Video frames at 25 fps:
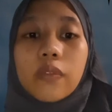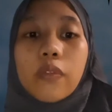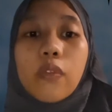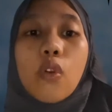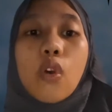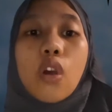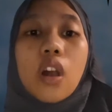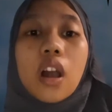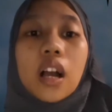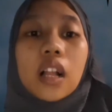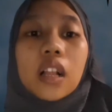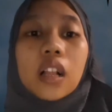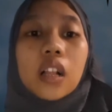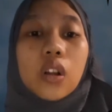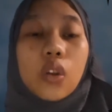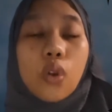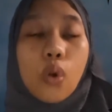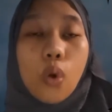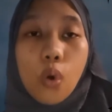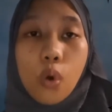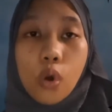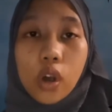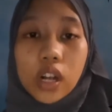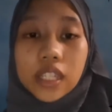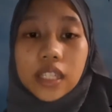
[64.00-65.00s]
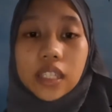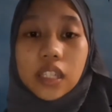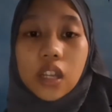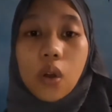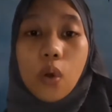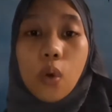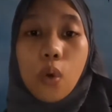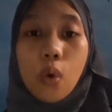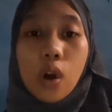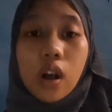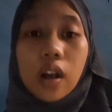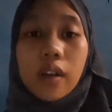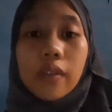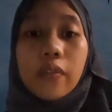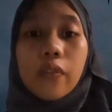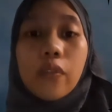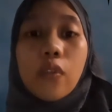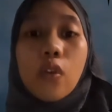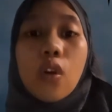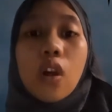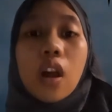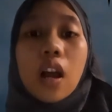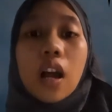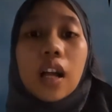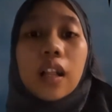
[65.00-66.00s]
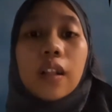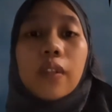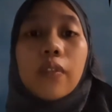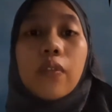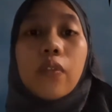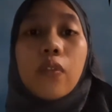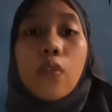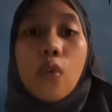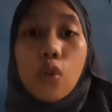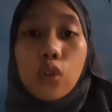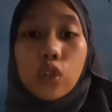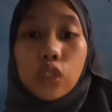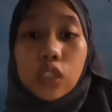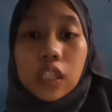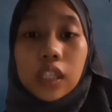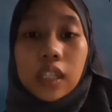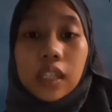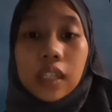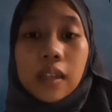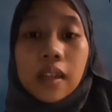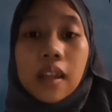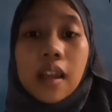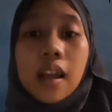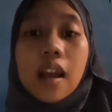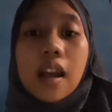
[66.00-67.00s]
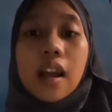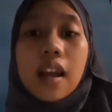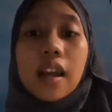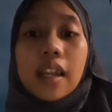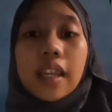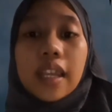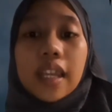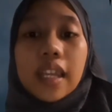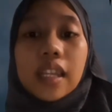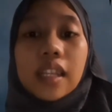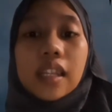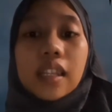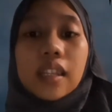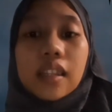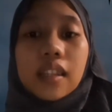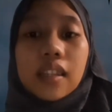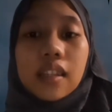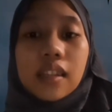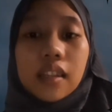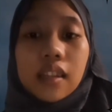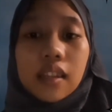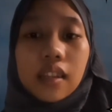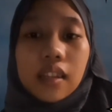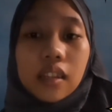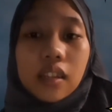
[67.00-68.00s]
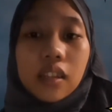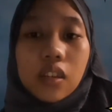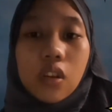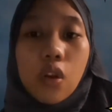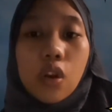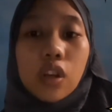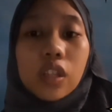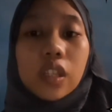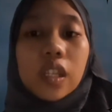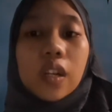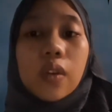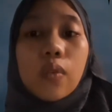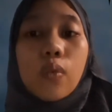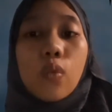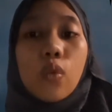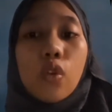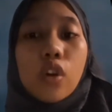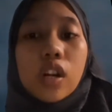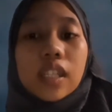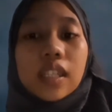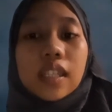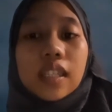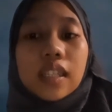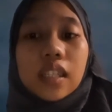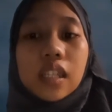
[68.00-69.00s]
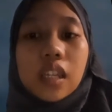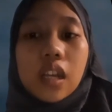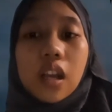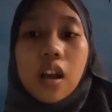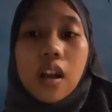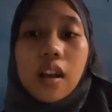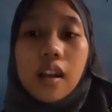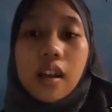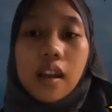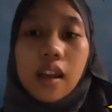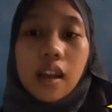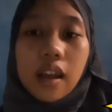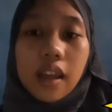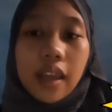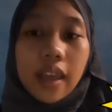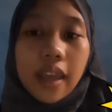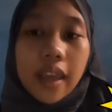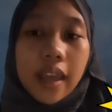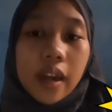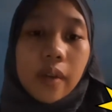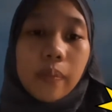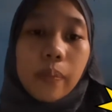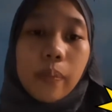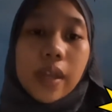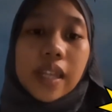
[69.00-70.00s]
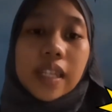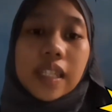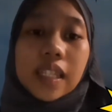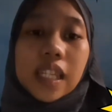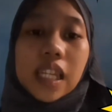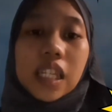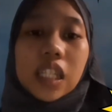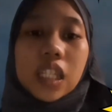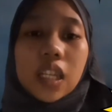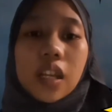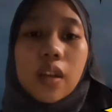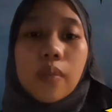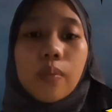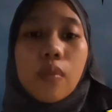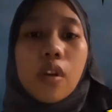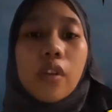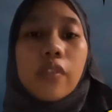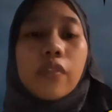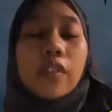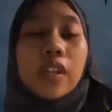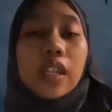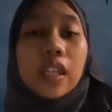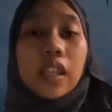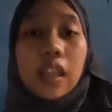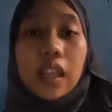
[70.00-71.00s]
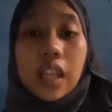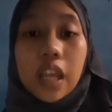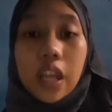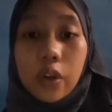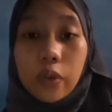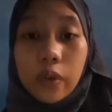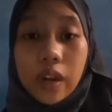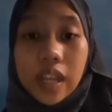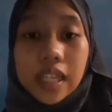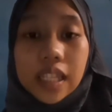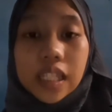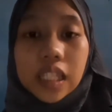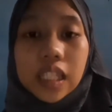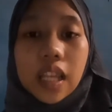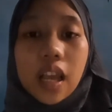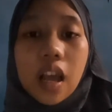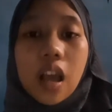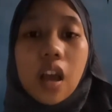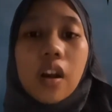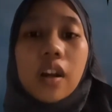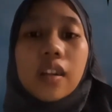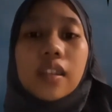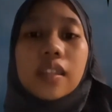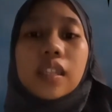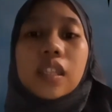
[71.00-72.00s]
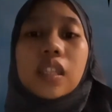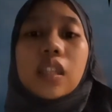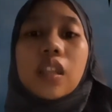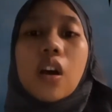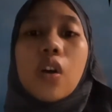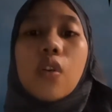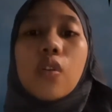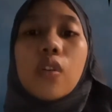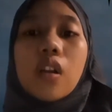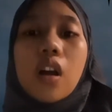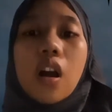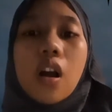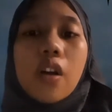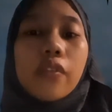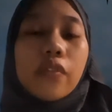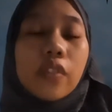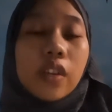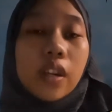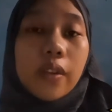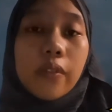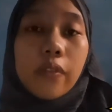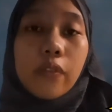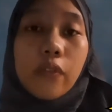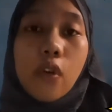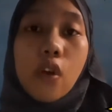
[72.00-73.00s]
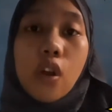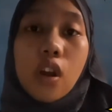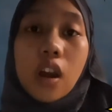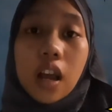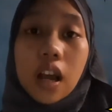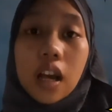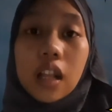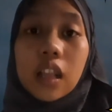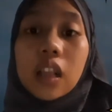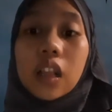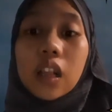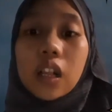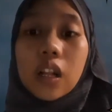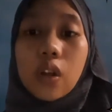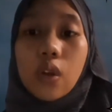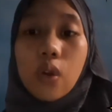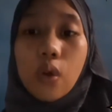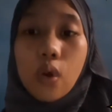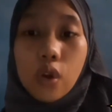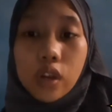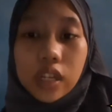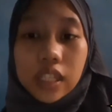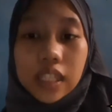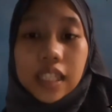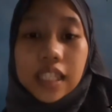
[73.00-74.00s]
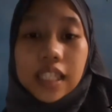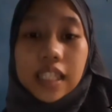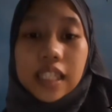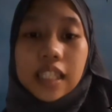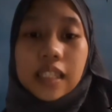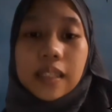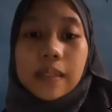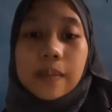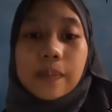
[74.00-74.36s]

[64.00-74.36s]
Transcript: vocal cord or vocal fold. In other words, the air passes above the larynx are known as the vocal cords.